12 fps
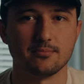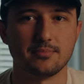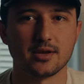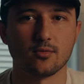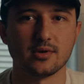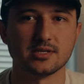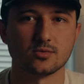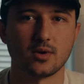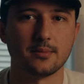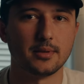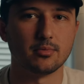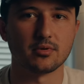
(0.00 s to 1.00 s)
a big reason
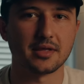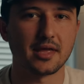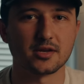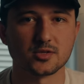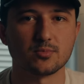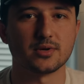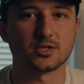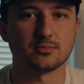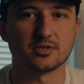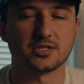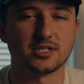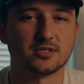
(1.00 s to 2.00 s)
why people get
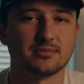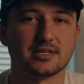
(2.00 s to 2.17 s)
espresso machines,